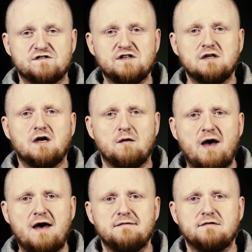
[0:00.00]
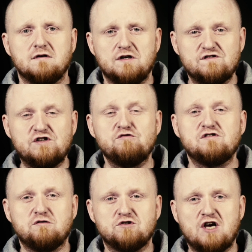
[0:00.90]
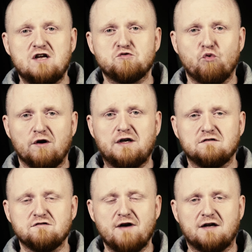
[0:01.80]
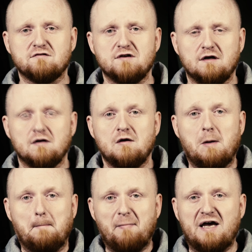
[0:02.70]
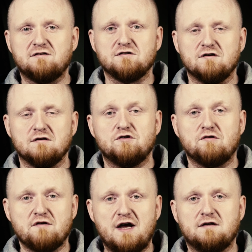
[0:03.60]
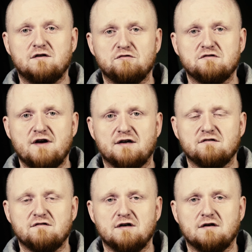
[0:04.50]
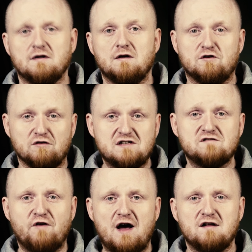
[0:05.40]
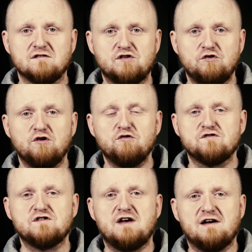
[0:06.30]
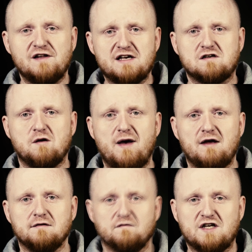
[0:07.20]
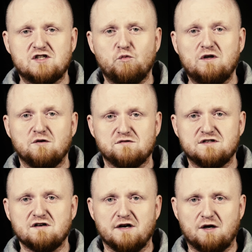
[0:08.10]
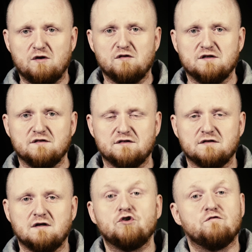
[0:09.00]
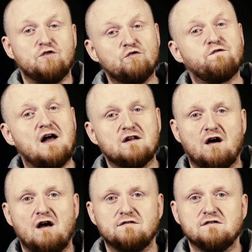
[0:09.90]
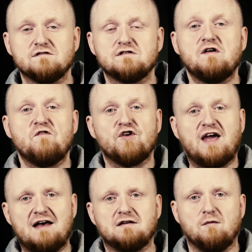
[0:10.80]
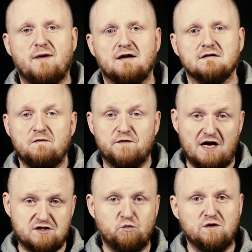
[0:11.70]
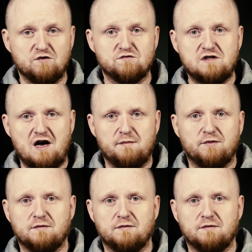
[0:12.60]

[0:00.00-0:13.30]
cd command is used to change working directory, makedir to create a new directory. To list files, you use the ls command, that's Windows dir equivalent. To view file contents, the cat command, that's Windows type.